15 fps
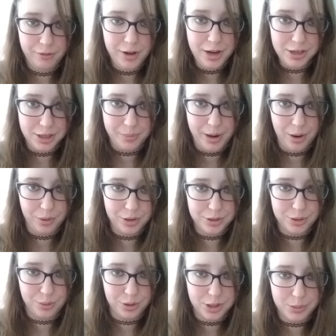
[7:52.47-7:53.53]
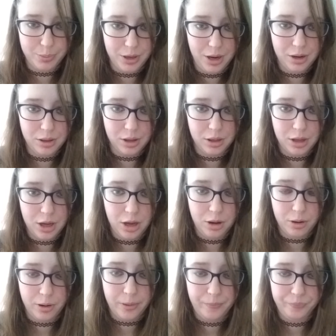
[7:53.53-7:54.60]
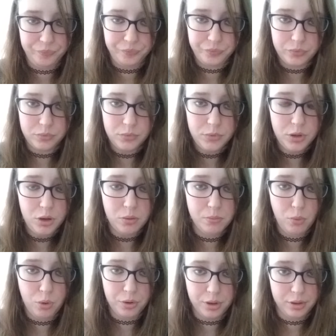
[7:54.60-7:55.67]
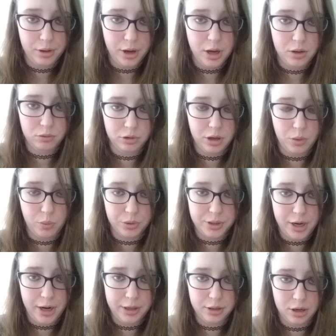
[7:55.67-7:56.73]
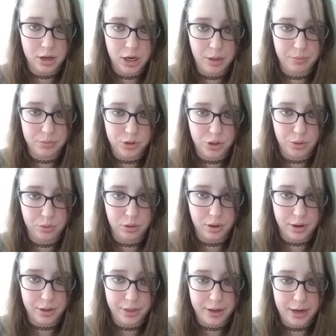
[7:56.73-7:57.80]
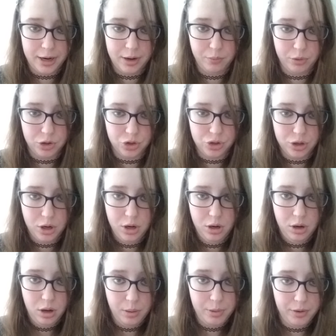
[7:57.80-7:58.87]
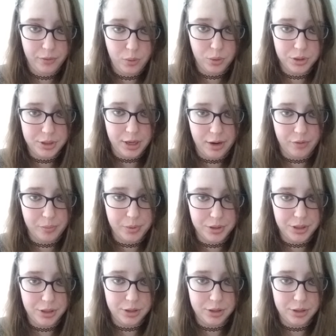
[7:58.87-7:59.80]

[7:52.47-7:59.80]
face about it, so to speak, that they um, more than likely will take time to look at that, which, I mean, of course, they have a busy